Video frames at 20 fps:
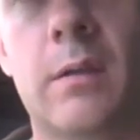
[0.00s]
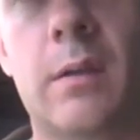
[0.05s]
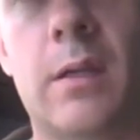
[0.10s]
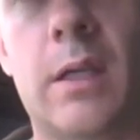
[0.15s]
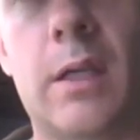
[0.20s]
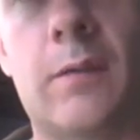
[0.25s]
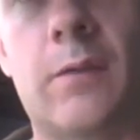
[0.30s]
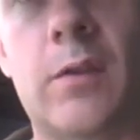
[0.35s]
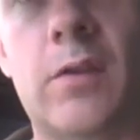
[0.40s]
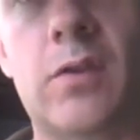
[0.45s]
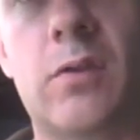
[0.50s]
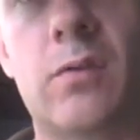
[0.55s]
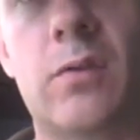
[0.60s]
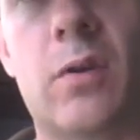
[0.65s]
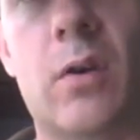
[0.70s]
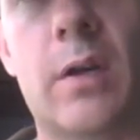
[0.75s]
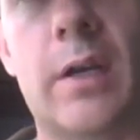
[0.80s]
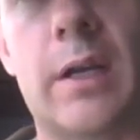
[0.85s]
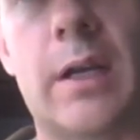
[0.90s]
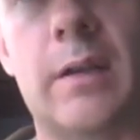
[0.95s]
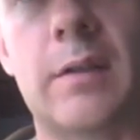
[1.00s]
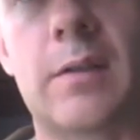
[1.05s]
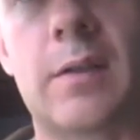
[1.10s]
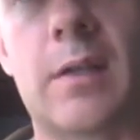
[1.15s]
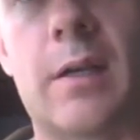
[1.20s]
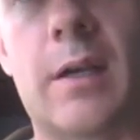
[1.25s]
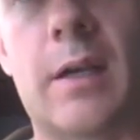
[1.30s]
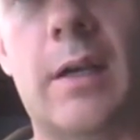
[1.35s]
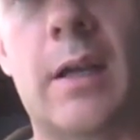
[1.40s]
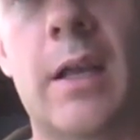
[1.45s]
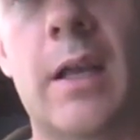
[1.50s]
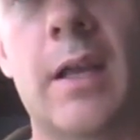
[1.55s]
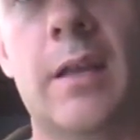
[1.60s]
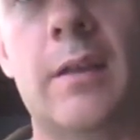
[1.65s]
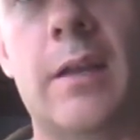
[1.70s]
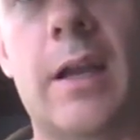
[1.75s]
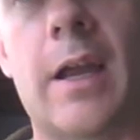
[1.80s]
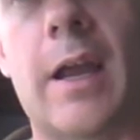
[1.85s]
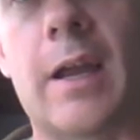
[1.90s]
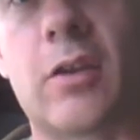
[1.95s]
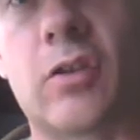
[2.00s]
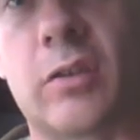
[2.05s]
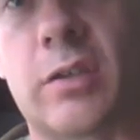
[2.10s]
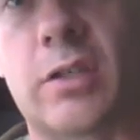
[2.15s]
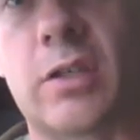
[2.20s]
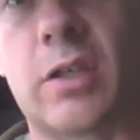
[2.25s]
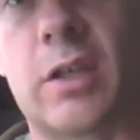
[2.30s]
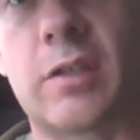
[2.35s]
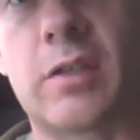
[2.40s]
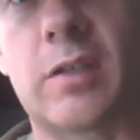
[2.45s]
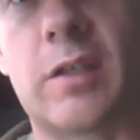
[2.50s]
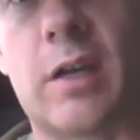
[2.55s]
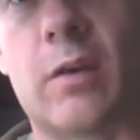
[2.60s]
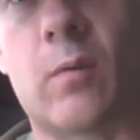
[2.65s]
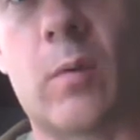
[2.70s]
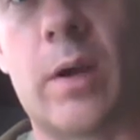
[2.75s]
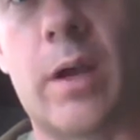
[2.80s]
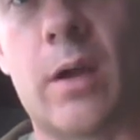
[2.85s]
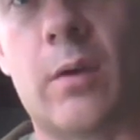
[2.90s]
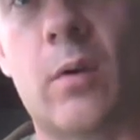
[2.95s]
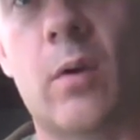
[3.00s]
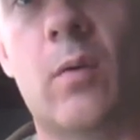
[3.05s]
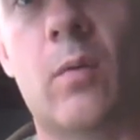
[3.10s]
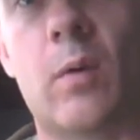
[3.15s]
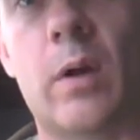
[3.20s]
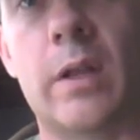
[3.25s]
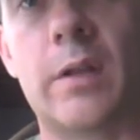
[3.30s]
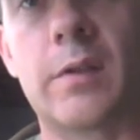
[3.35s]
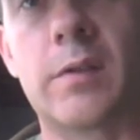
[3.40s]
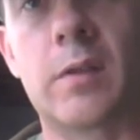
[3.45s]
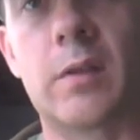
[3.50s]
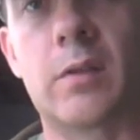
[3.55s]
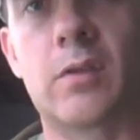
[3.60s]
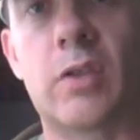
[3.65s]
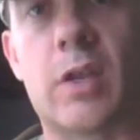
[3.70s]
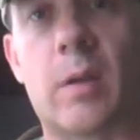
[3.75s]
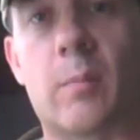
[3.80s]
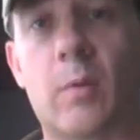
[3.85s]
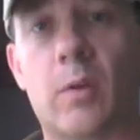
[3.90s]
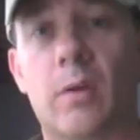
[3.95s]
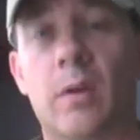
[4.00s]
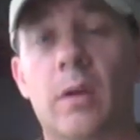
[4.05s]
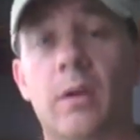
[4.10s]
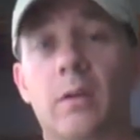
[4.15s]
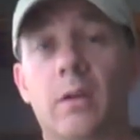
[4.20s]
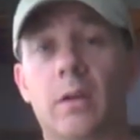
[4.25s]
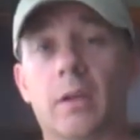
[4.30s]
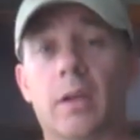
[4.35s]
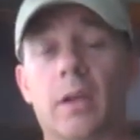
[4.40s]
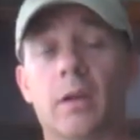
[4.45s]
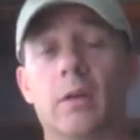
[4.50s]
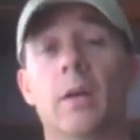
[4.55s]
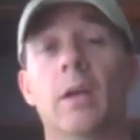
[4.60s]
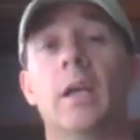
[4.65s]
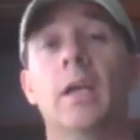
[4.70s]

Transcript: And if it's too dark outside, that I actually touch that round while it's in the chamber. There we go.